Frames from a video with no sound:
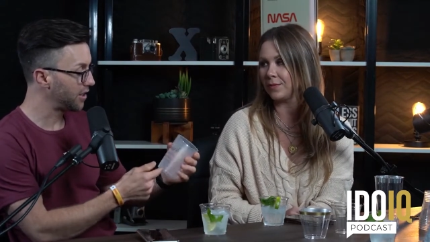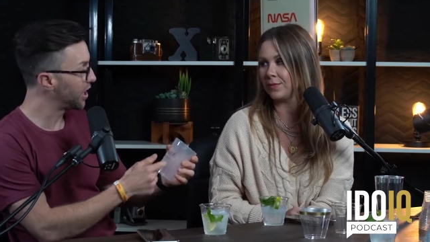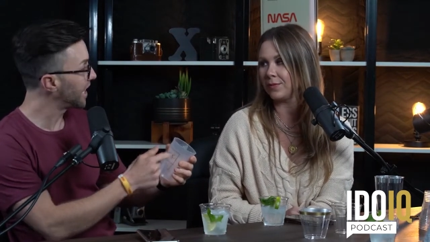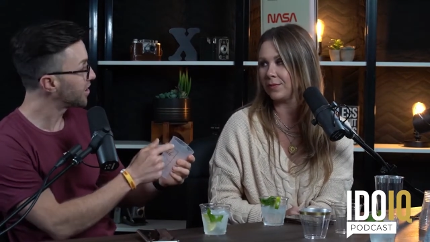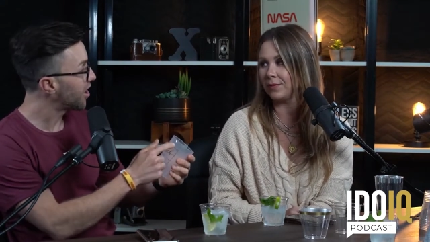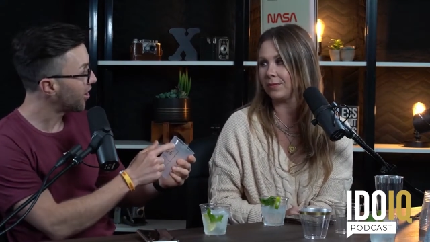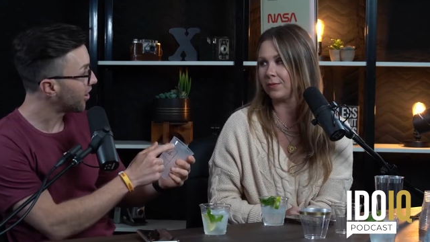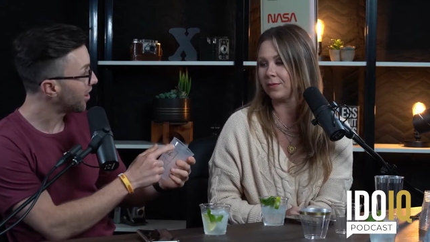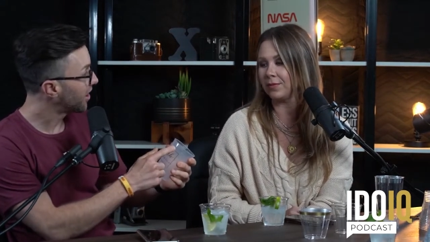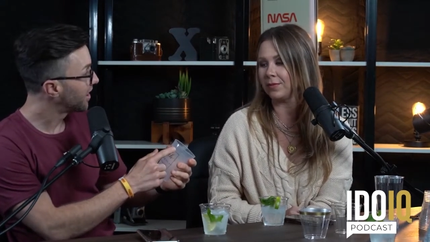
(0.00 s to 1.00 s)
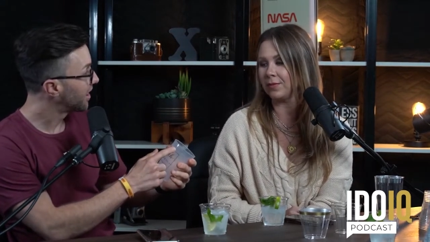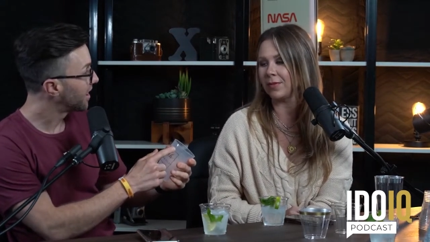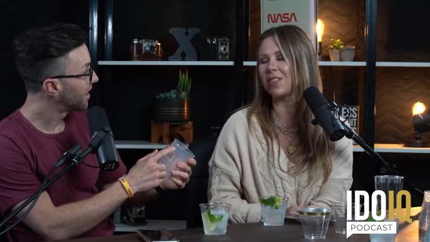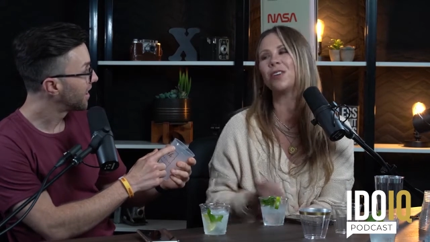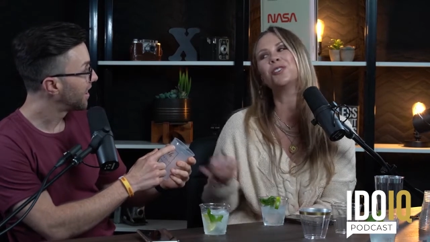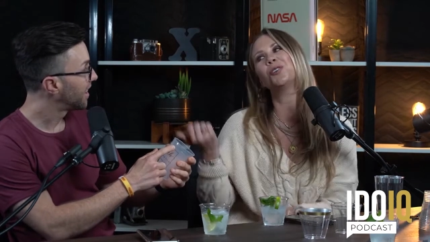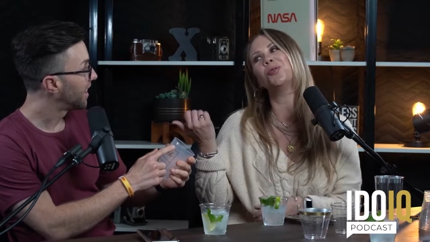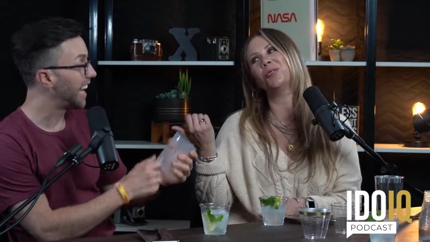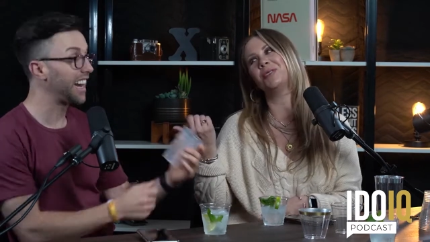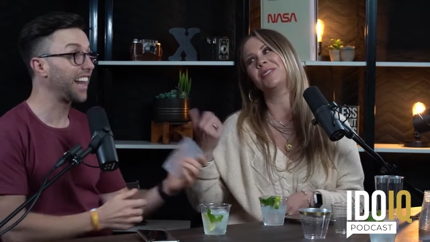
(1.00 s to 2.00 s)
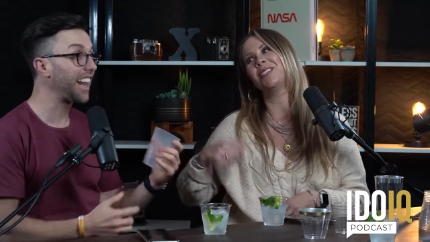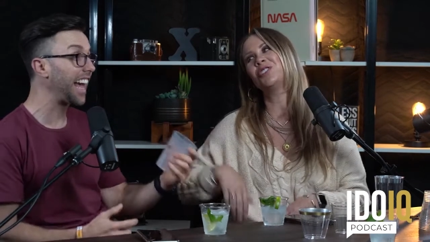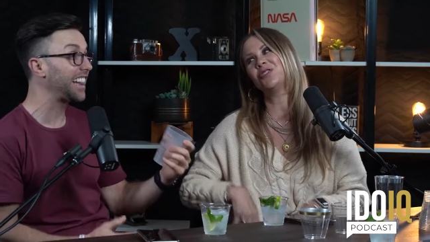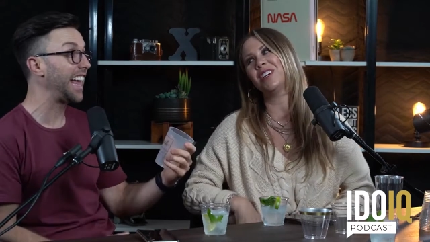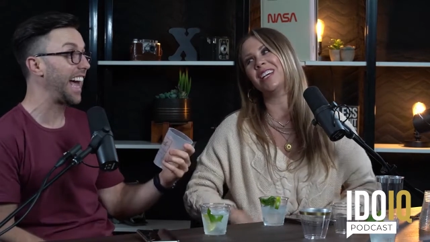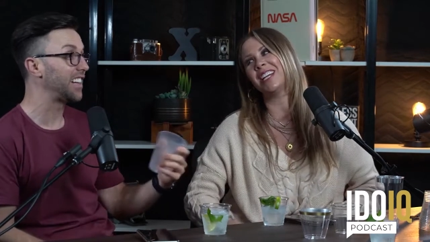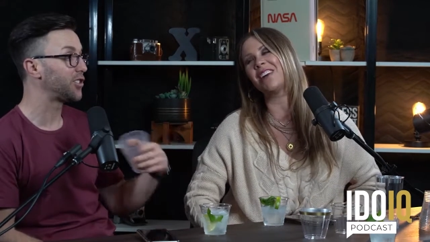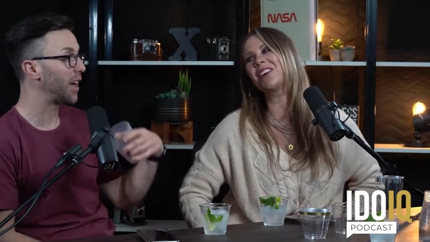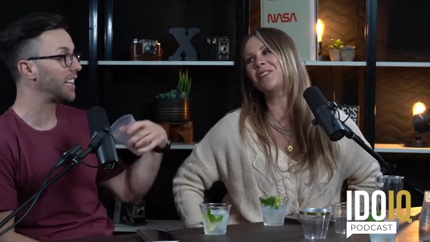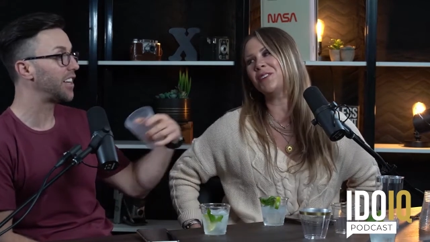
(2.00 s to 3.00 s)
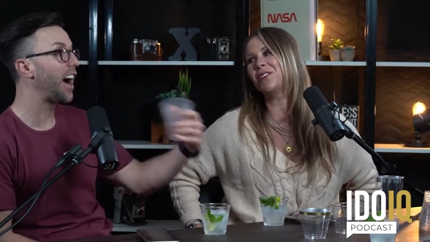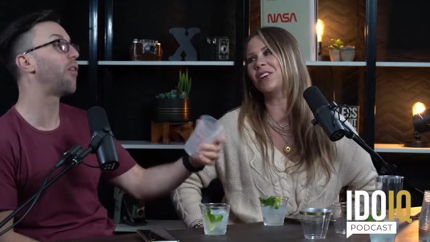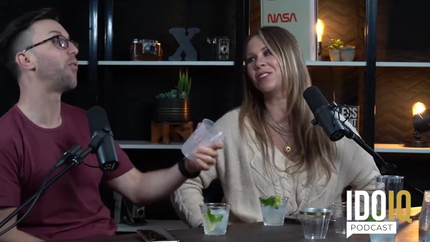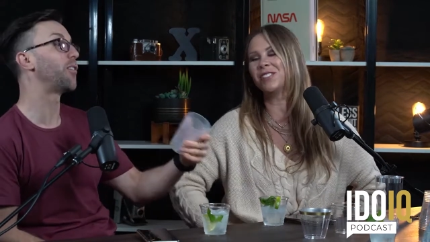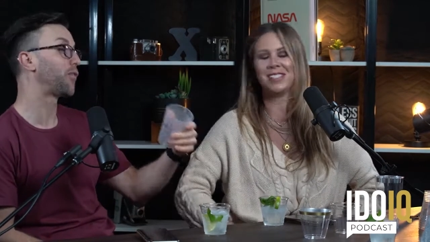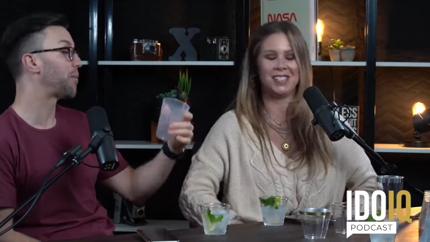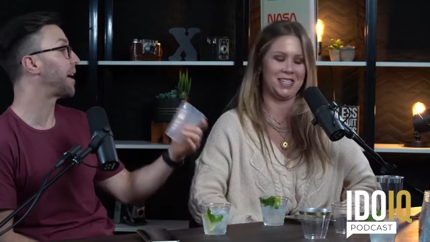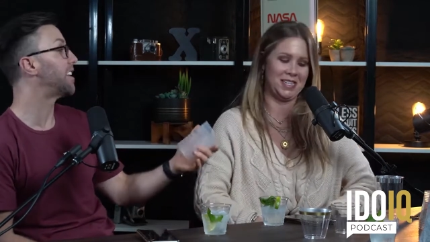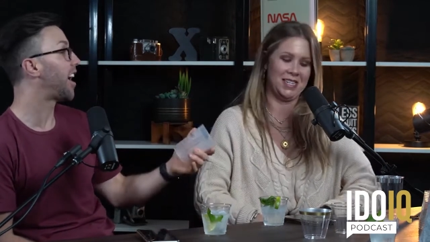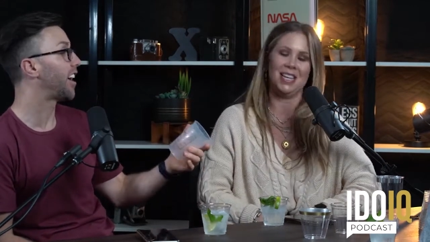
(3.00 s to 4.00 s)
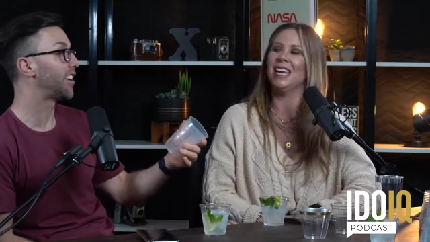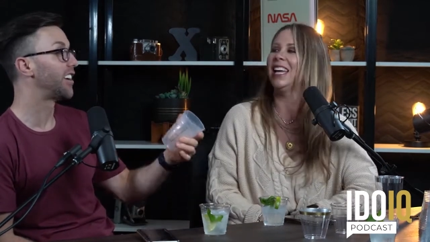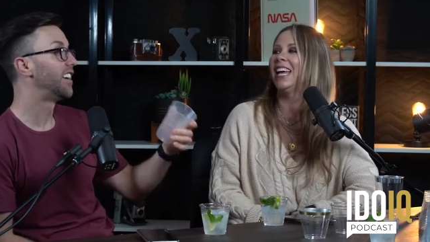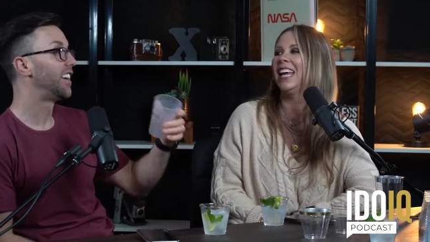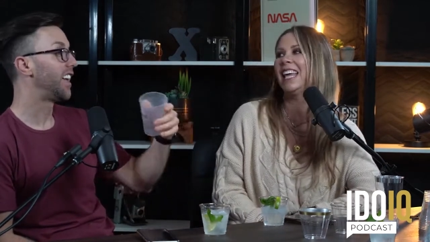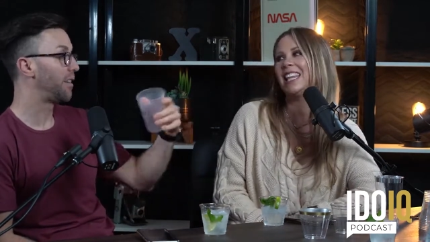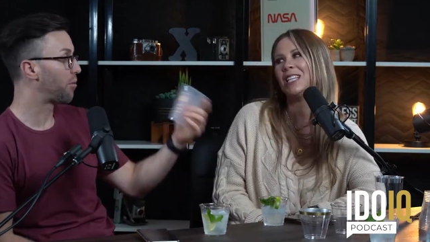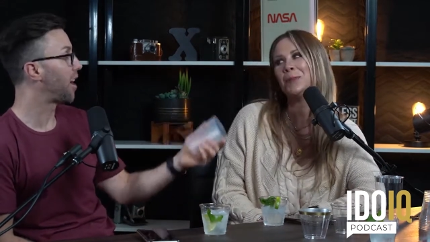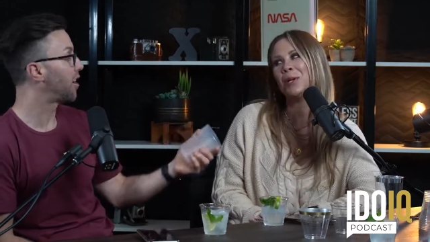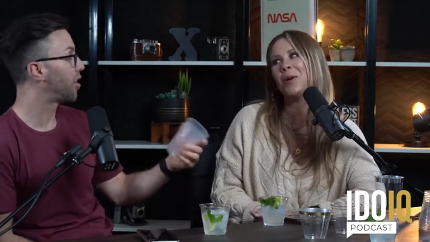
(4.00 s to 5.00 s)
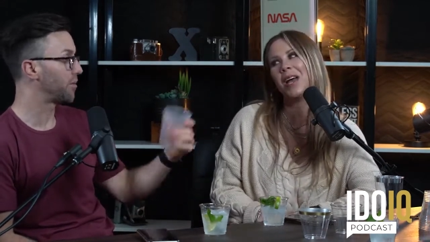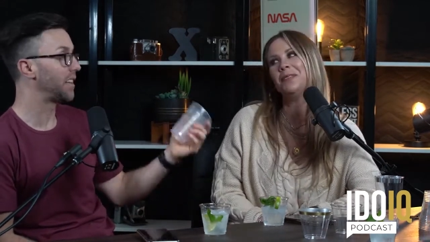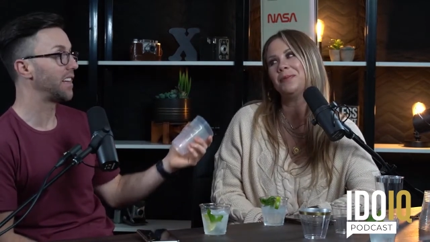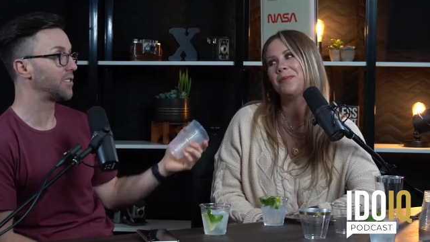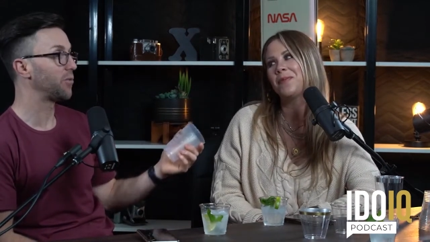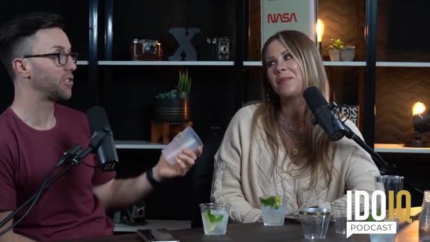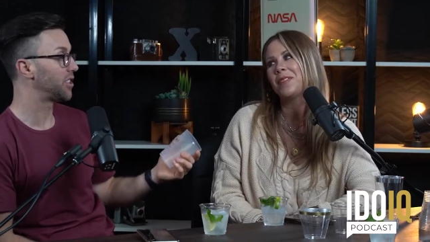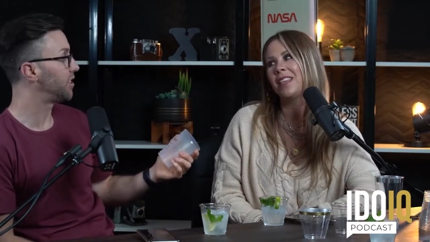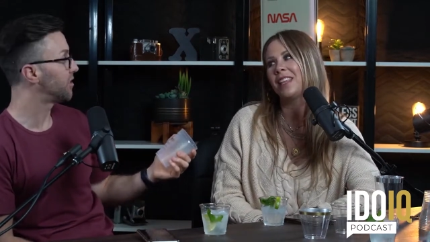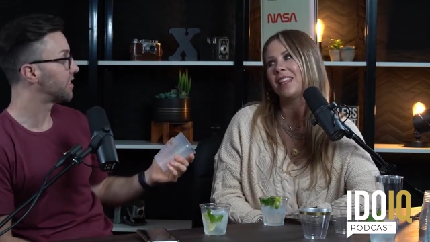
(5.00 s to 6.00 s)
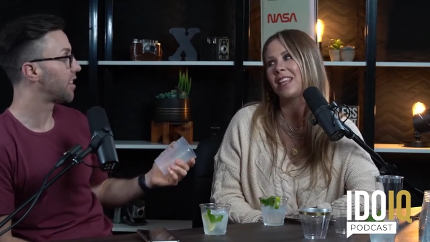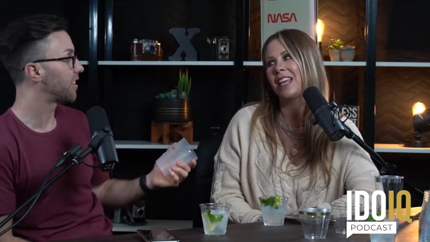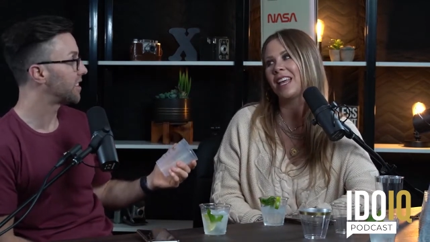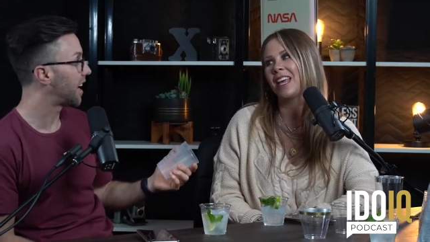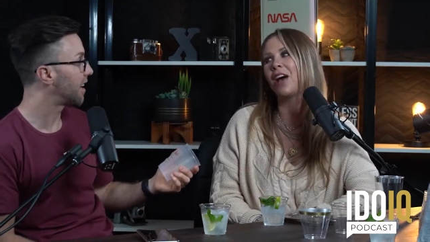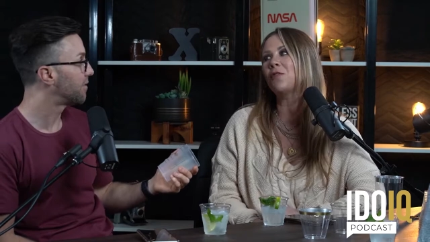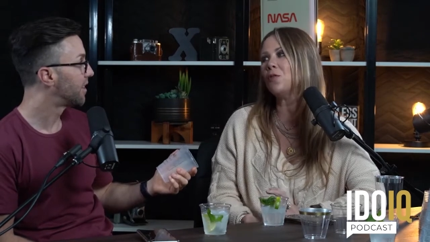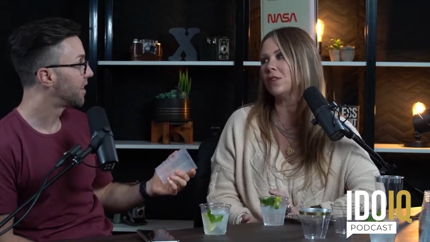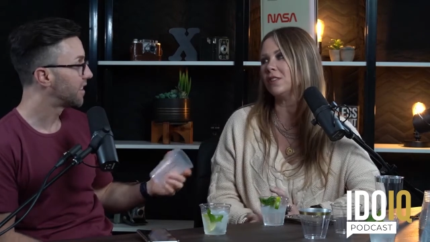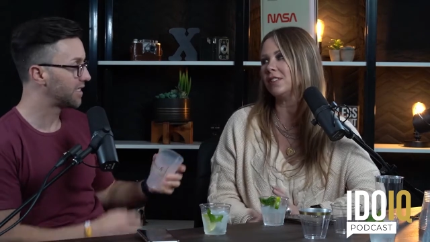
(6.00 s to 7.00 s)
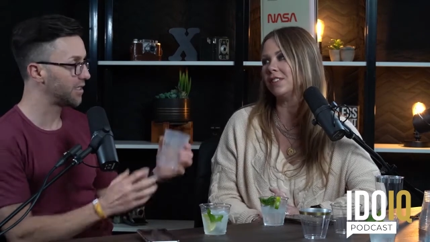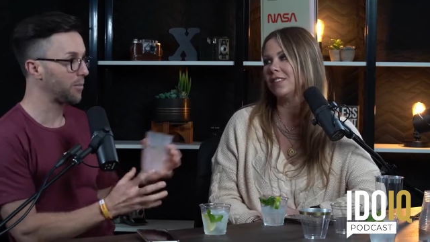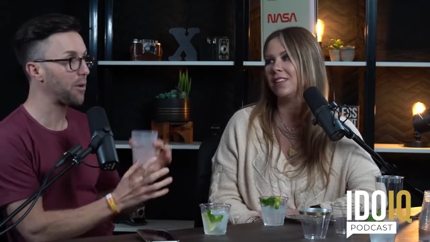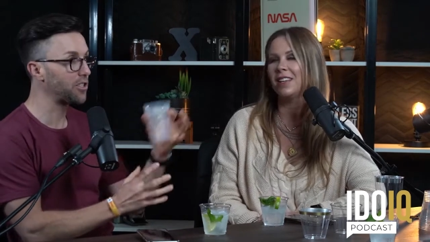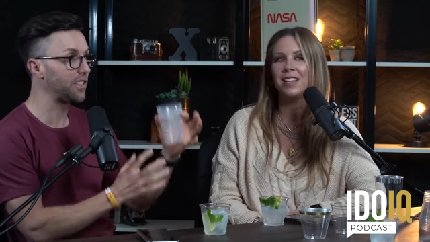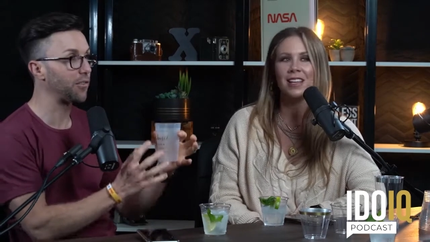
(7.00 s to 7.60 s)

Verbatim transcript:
Speaker 1: it, it changed color. Mm-hmm. Those
Speaker 2: are cool. And I like
Speaker 1: that. So I, got one for my daughter and that's brought it home, rad. and that's the one she uses all the time. Of course, because it's a bunch